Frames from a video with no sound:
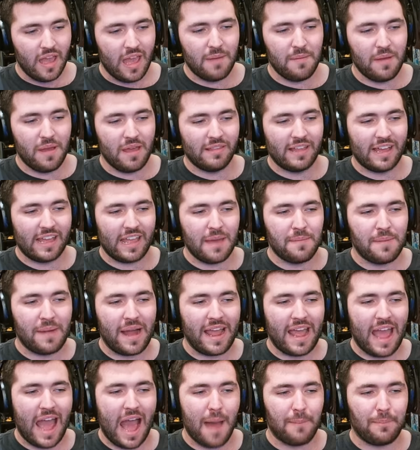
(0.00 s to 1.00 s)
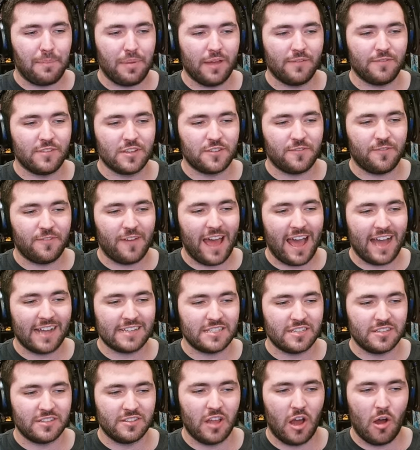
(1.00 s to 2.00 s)
Am I happy of this
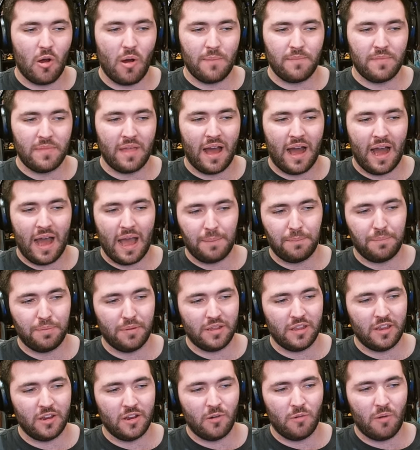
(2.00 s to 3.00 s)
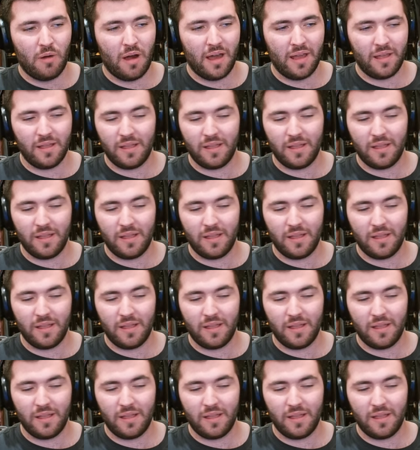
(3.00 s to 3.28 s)
fact? No, I'm not. But you know what?